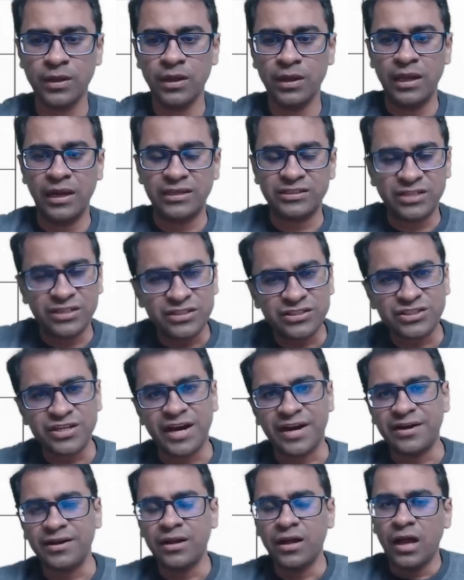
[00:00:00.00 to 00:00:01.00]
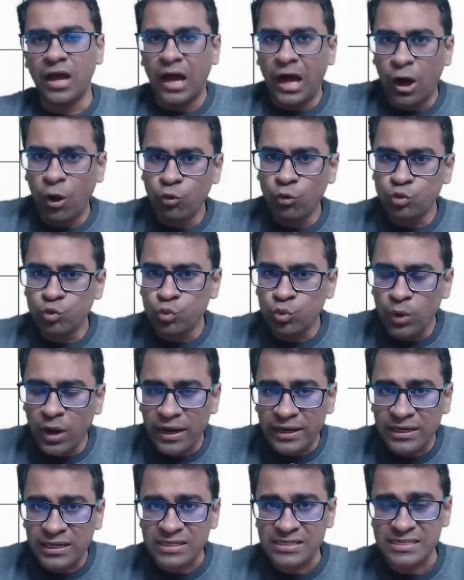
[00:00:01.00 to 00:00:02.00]
Let's understand how
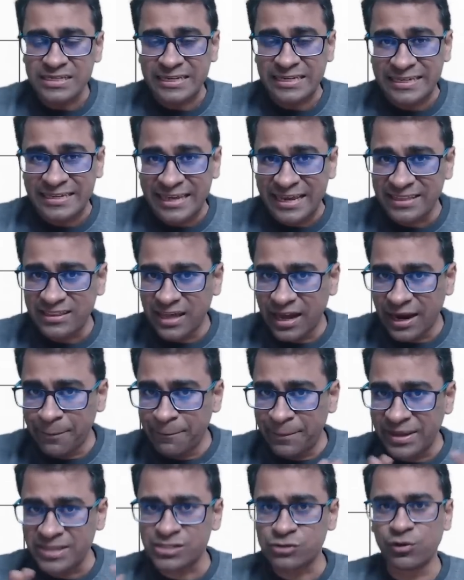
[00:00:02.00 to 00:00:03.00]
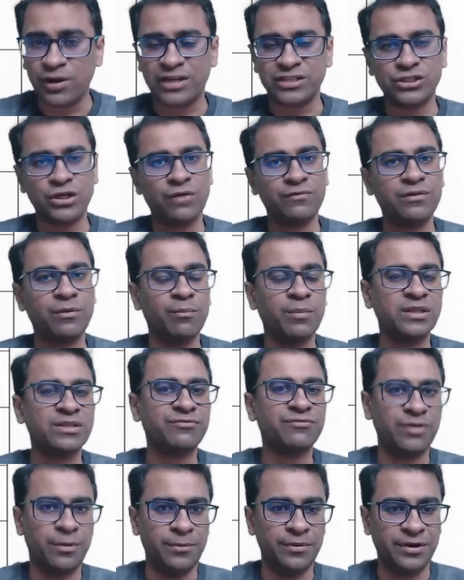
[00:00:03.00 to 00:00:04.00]
to take the best realization of the month
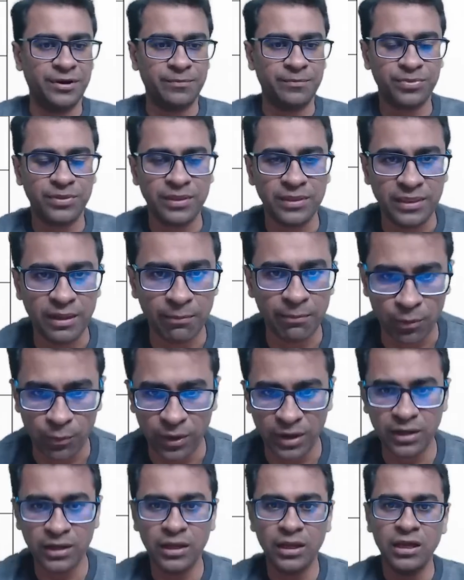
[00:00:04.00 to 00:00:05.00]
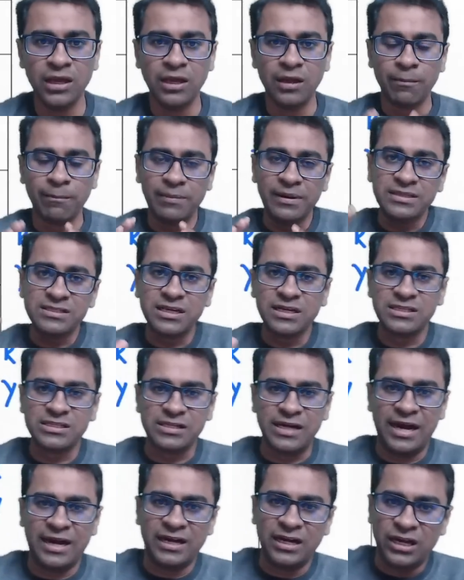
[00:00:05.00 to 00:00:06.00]
February. Number one, please
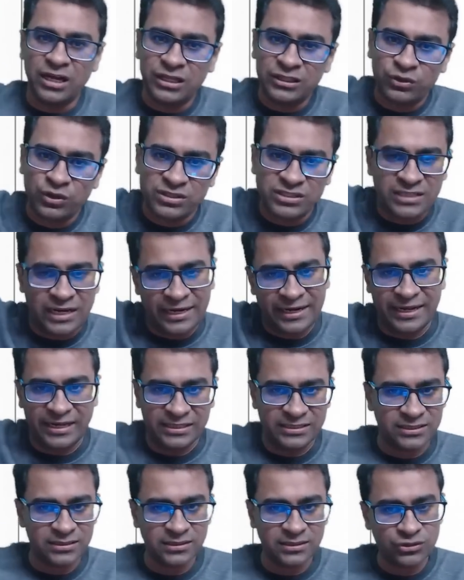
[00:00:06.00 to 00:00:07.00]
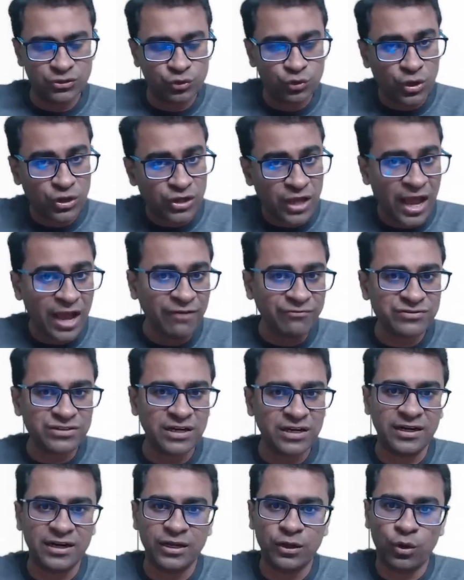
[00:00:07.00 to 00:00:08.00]
understand your Sundays. So you'll have
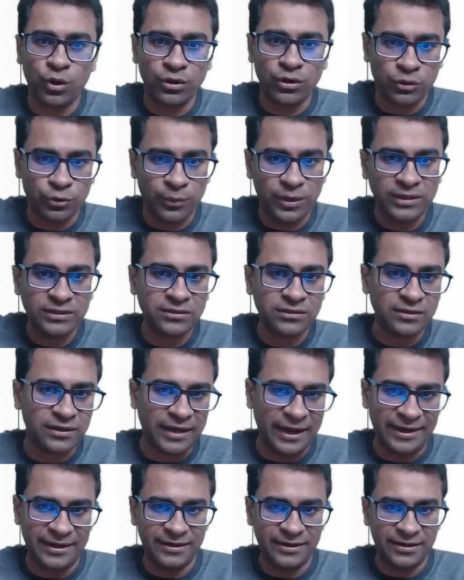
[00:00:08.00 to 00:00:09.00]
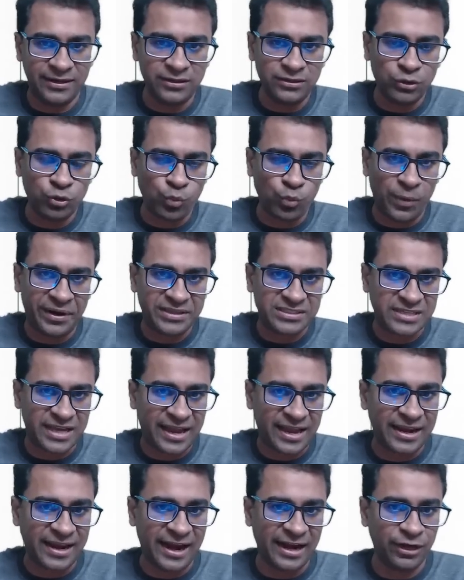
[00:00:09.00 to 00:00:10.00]
Sunday on 12th, 19th,
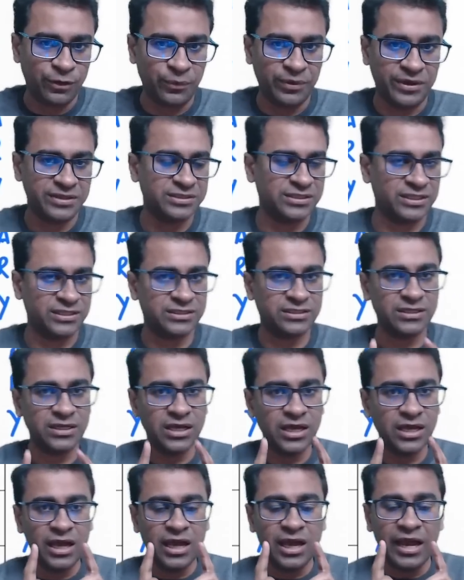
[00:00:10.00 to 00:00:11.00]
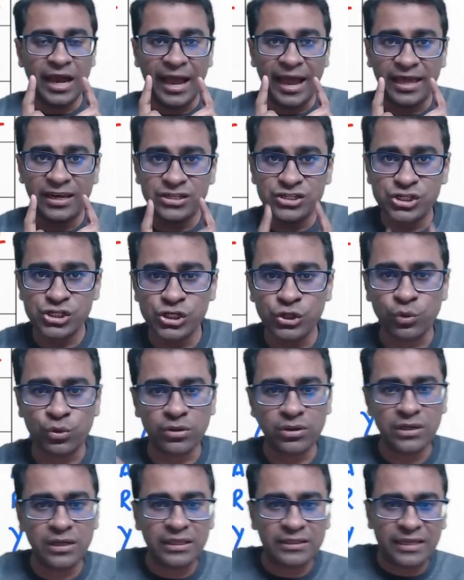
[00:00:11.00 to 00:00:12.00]
22nd and 26th. Ensure
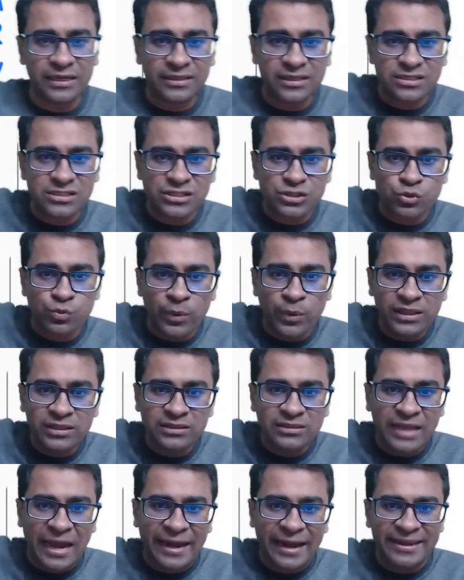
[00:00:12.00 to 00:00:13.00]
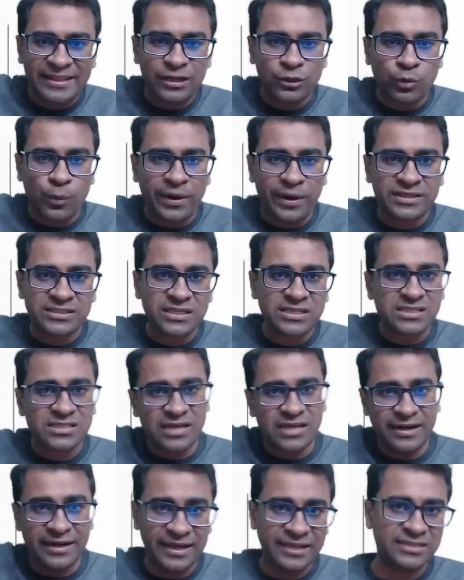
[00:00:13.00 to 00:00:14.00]
that this 12th, 19th and 26th
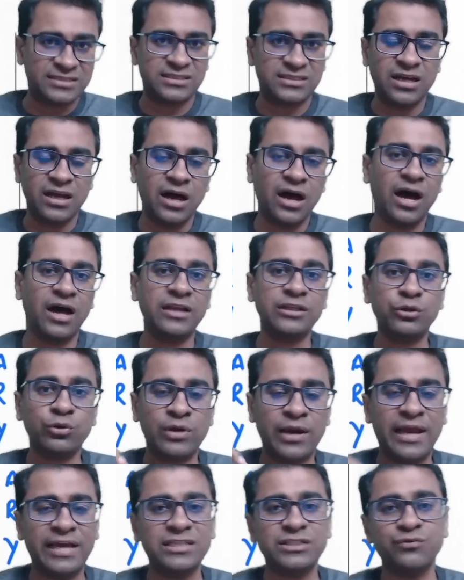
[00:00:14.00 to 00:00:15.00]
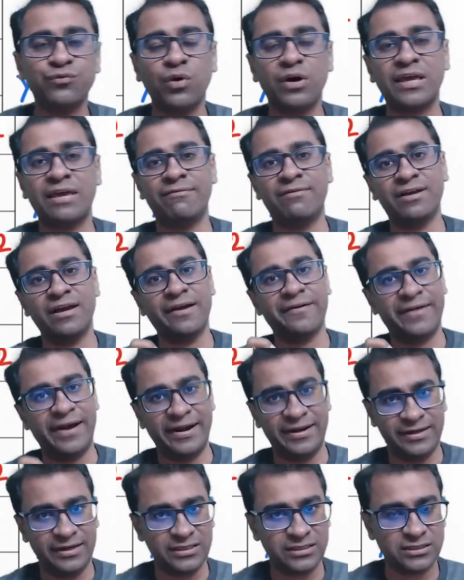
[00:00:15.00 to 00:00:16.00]
Sundays are utilized for giving a grand
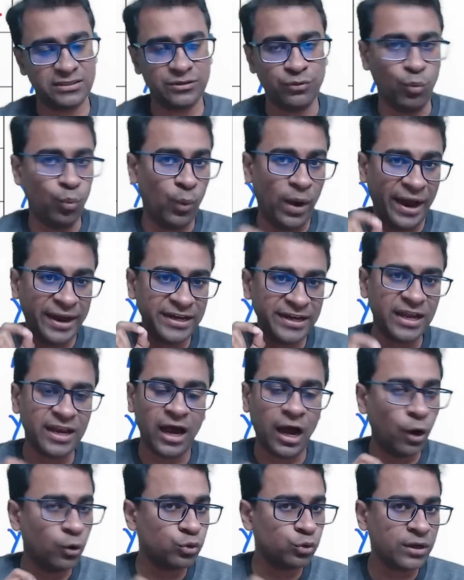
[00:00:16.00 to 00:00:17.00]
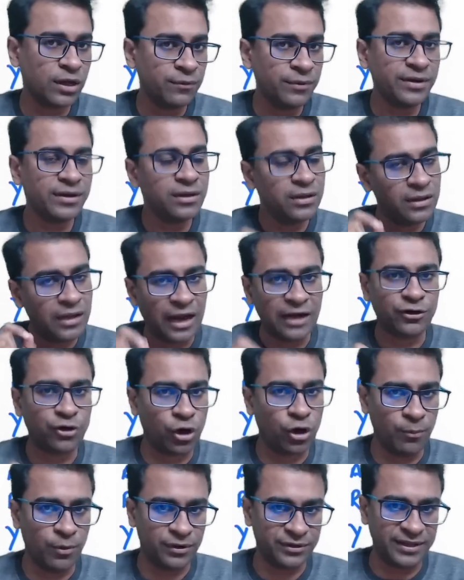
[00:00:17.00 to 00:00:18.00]
test. Why and how to give it? I'll talk
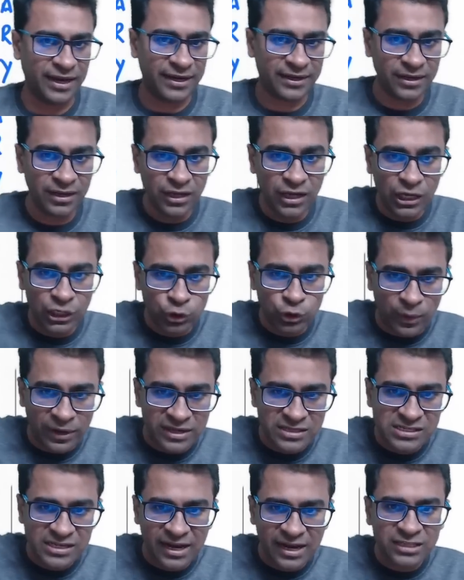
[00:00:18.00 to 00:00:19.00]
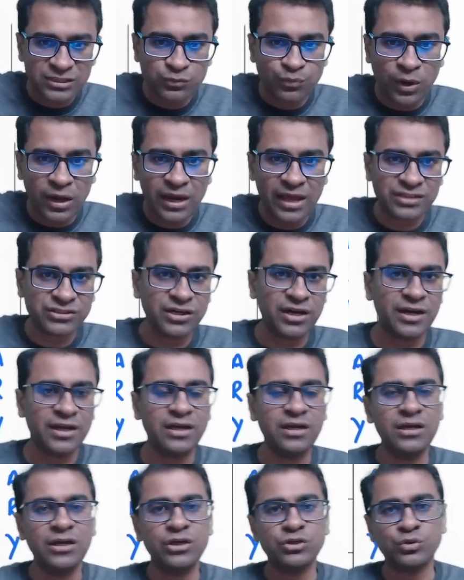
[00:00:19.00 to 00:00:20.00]
about that. 22nd is one extra day.
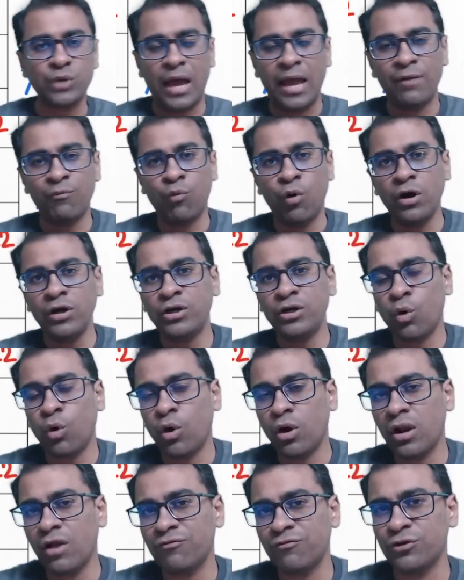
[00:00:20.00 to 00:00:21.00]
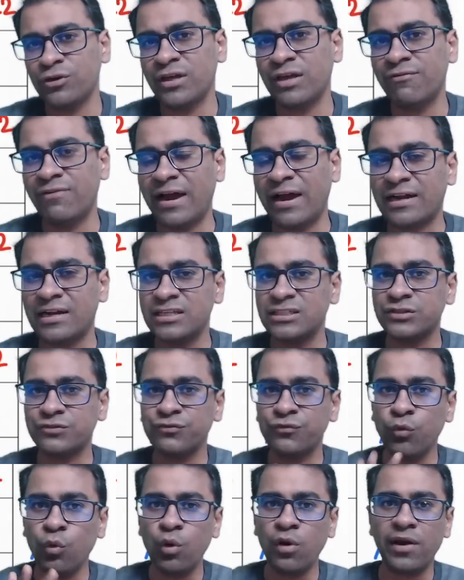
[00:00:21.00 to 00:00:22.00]
So I want all of you to give at least
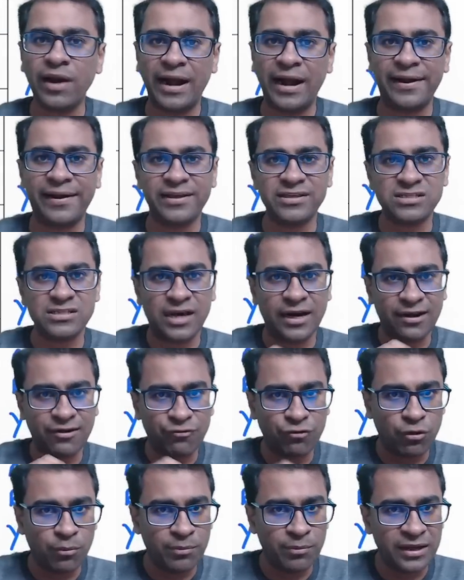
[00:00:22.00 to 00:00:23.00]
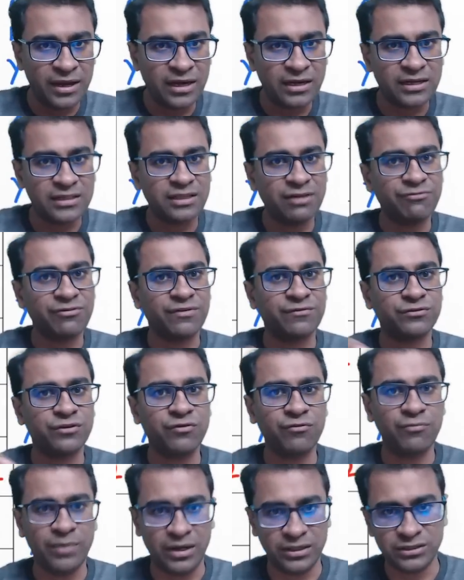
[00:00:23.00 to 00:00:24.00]
4 grand tests starting from here till the 5th of
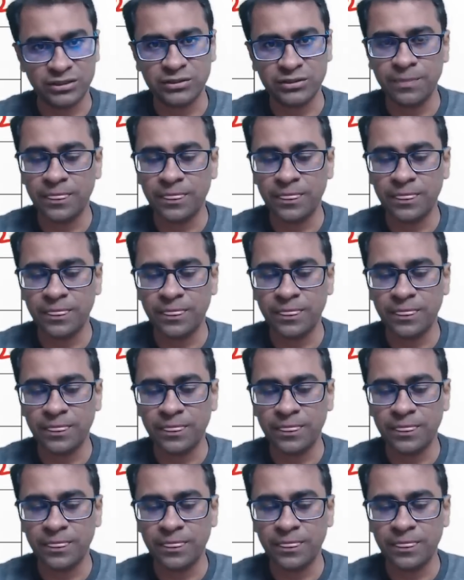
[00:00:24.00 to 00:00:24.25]
March.